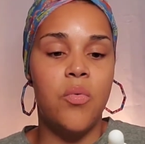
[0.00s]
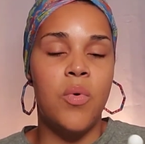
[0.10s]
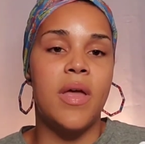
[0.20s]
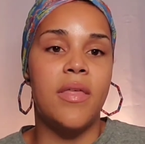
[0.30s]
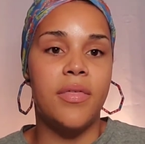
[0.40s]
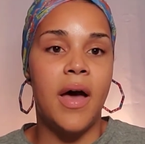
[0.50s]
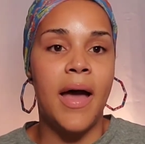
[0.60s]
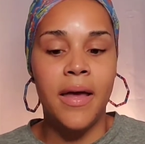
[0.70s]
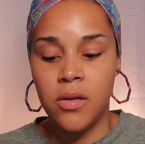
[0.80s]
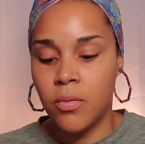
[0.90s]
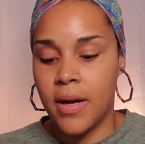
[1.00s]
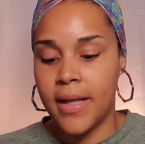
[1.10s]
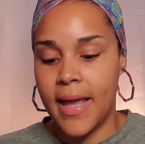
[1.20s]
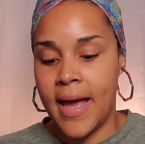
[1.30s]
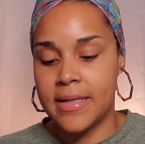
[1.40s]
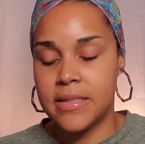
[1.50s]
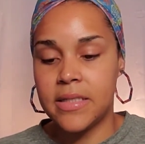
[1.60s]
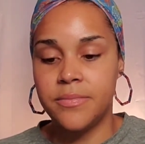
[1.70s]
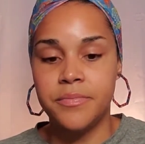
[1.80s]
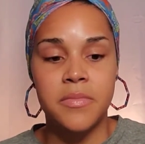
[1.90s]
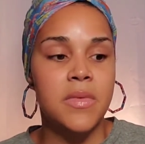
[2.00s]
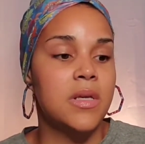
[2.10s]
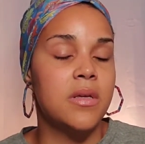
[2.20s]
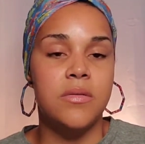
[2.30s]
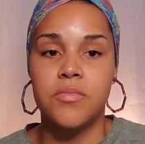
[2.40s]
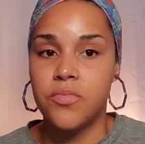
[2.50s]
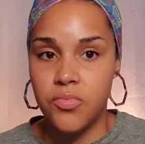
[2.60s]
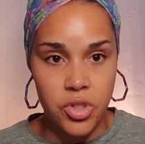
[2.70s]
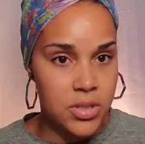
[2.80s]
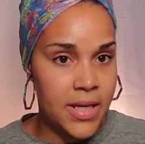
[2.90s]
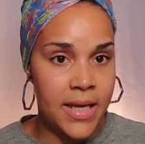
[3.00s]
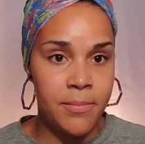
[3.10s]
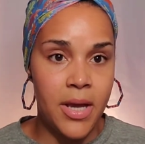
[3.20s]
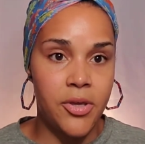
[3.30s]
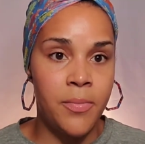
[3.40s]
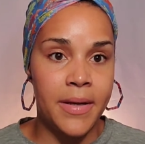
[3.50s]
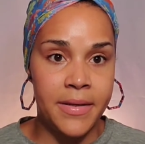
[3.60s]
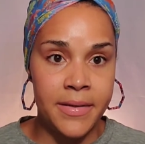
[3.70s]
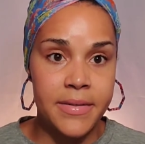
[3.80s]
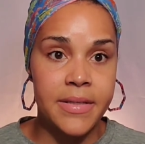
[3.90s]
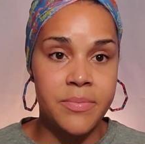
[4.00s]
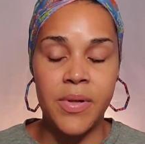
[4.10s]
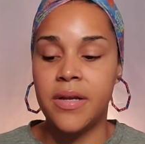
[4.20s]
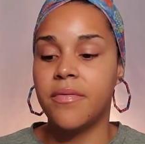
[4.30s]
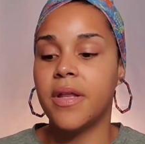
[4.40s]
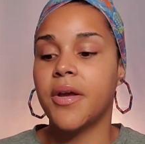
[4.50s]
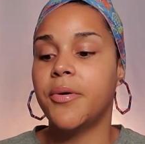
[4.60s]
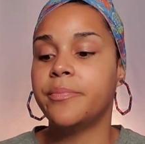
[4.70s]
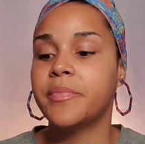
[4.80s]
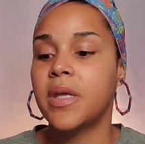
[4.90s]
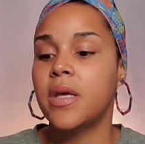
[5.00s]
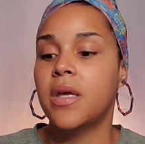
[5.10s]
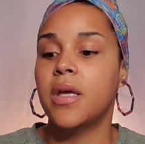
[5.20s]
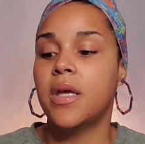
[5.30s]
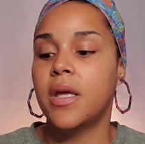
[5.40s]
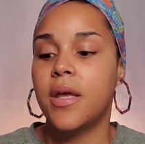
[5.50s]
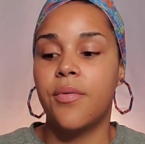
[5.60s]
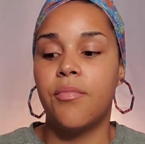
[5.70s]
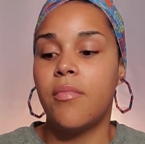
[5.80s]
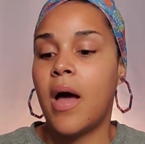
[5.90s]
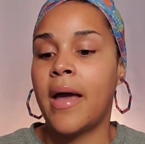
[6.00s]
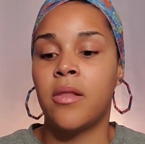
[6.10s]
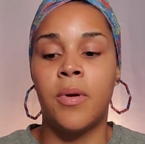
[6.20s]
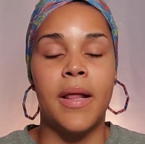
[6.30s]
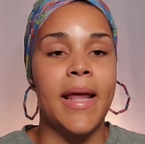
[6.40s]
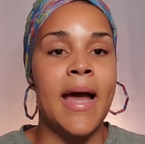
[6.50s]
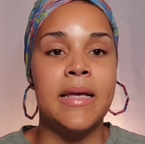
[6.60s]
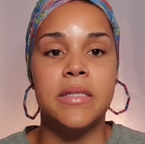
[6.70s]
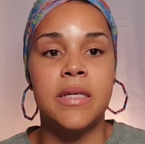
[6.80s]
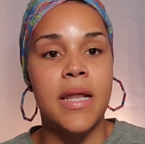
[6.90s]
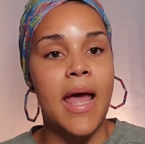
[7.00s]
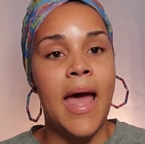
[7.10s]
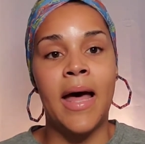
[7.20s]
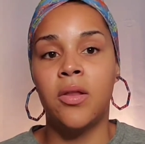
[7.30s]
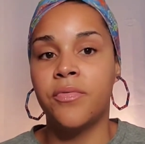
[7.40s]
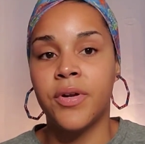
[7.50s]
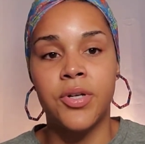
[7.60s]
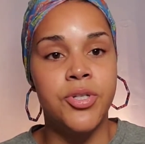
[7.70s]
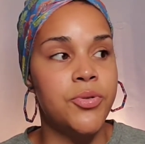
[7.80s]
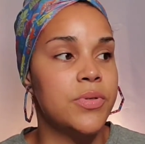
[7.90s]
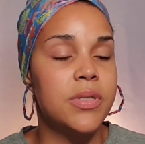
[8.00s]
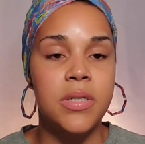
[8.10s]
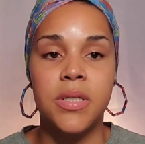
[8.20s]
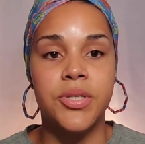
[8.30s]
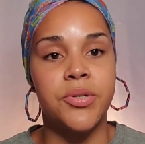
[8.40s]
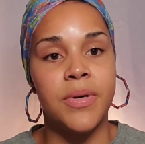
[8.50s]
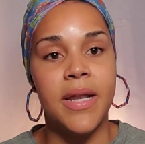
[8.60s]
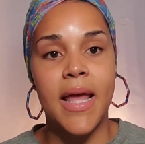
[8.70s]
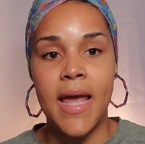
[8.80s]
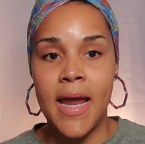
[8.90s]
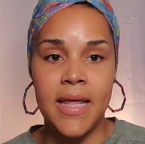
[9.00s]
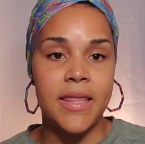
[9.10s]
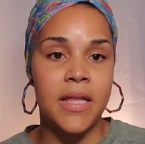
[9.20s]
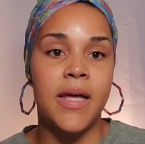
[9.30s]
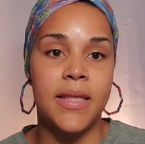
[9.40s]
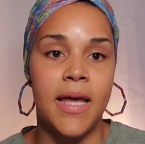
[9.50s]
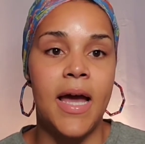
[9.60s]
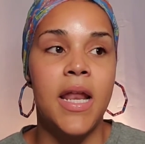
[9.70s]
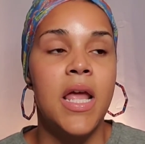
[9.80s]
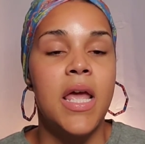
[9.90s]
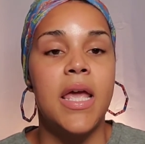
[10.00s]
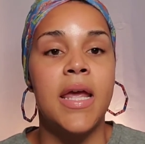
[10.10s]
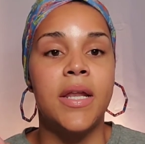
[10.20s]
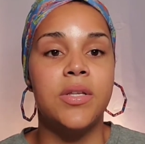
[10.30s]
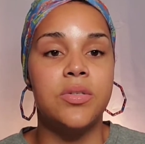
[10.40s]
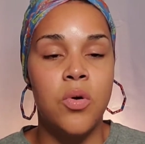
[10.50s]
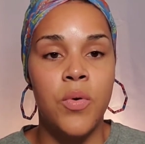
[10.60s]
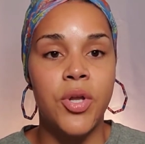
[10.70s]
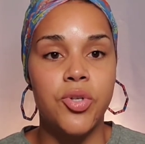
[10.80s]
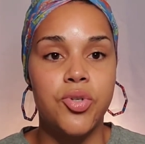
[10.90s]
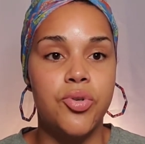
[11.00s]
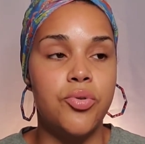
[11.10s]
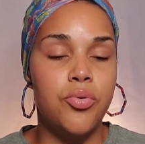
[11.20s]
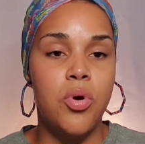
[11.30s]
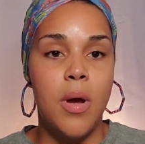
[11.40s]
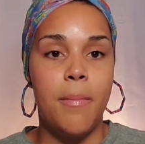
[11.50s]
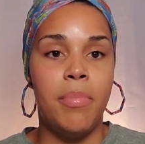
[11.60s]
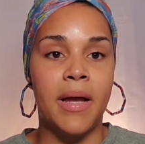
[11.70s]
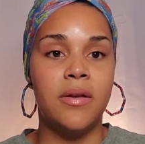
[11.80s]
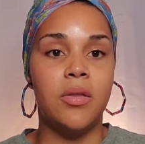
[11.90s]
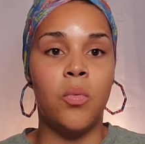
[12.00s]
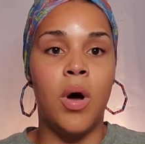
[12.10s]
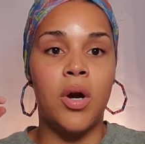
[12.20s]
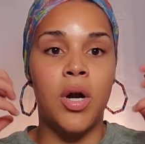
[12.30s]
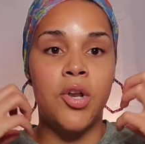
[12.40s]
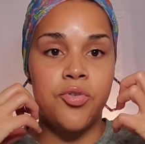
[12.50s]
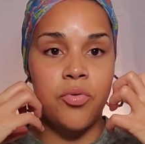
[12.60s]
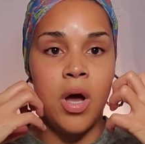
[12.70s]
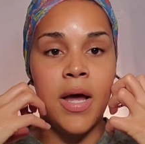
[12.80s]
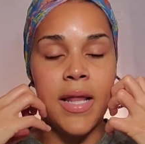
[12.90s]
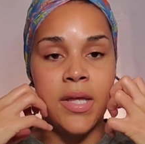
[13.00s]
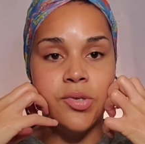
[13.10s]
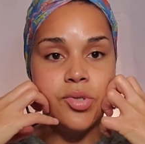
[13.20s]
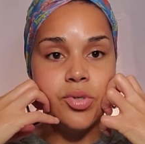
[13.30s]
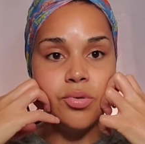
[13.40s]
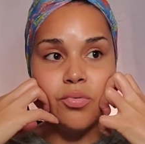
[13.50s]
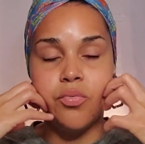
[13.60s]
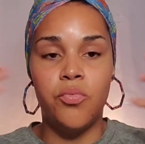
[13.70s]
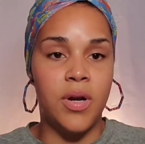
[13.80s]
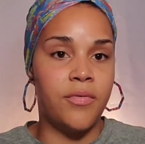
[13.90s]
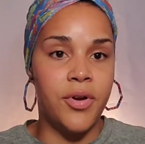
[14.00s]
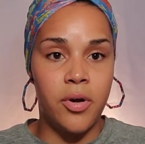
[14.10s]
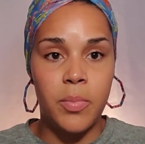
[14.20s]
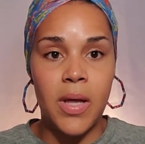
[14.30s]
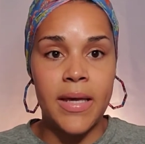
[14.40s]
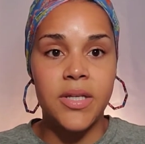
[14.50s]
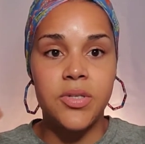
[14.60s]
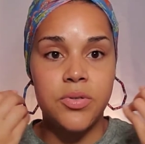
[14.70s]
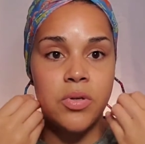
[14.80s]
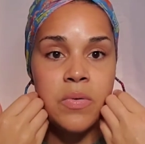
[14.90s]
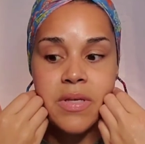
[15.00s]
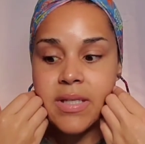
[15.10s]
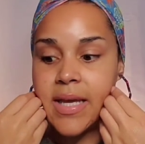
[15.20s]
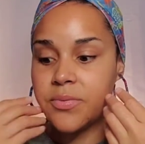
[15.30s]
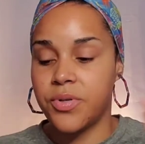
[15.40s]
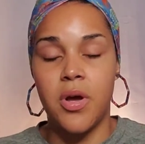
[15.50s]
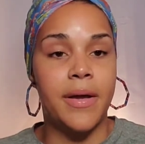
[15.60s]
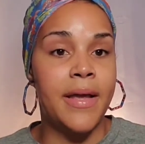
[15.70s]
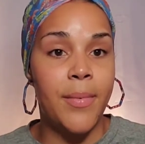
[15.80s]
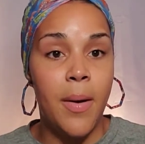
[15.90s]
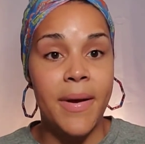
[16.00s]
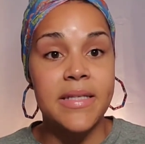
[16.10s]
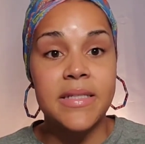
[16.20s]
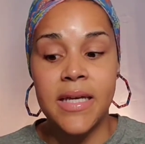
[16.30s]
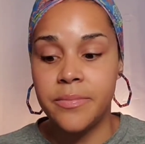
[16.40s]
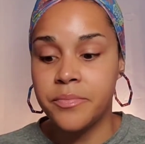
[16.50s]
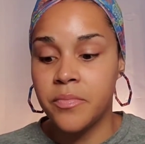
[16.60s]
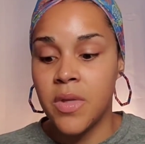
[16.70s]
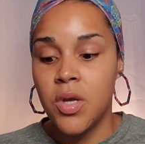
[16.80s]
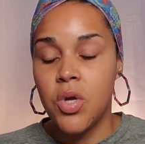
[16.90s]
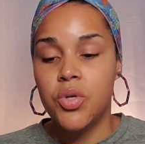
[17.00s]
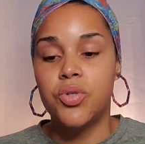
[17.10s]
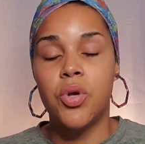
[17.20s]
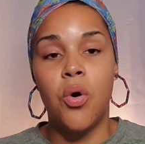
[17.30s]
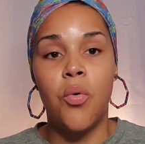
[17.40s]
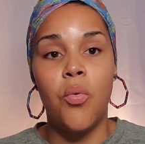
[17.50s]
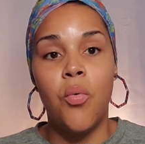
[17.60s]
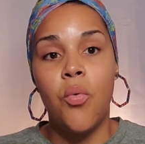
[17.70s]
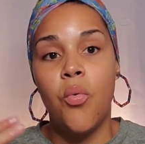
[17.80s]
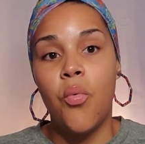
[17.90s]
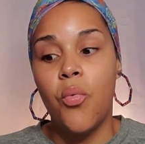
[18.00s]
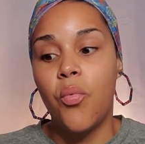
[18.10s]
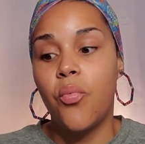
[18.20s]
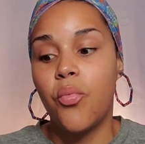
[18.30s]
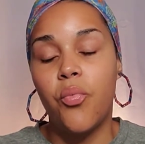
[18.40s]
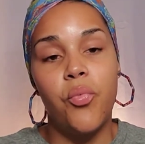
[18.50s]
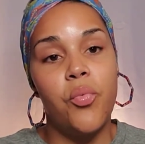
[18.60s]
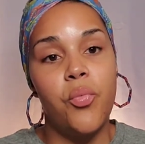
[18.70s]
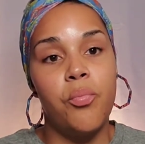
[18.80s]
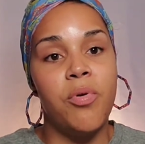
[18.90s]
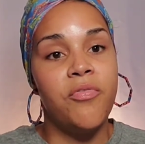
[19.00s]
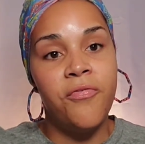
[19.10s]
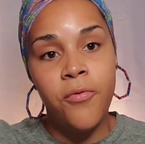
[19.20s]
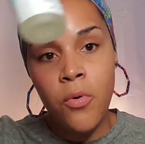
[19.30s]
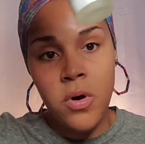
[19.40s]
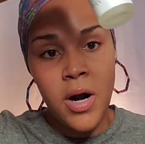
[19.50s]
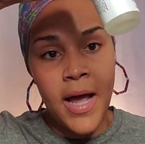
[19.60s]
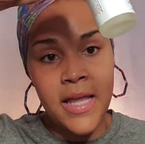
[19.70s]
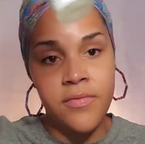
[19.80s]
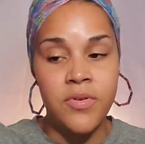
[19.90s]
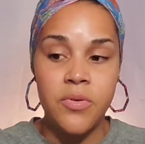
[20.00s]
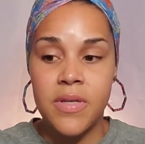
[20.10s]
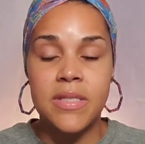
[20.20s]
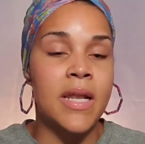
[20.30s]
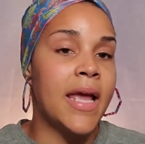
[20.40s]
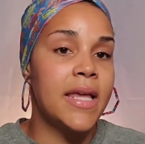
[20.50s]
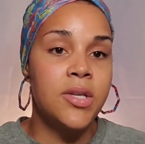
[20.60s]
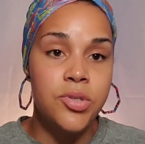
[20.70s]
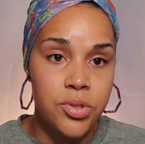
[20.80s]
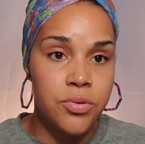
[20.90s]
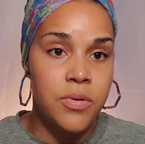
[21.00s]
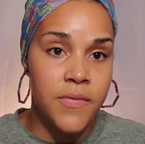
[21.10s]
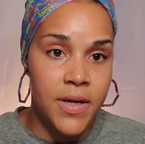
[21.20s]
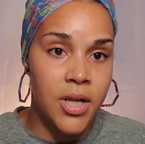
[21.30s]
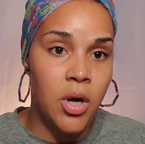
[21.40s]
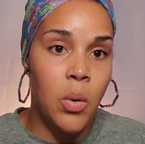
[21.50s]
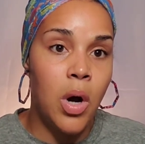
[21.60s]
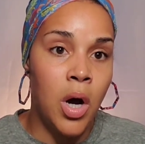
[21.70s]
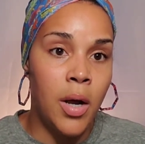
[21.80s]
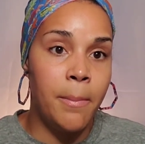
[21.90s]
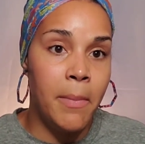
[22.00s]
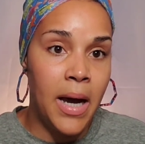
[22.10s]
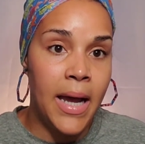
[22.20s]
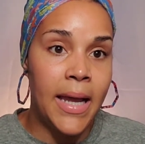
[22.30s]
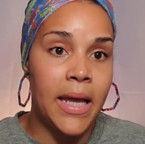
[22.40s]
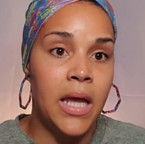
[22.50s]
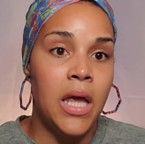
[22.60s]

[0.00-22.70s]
with hyaluronic acid, just like in my Humectants Explained video, hyaluronic acid, aloe vera juice, glycerin, anything like that, it is going to bind to the water and draw it into whatever you're applying it to. So in this case, we're talking about my skin. So before I even do this, and I can do a video on my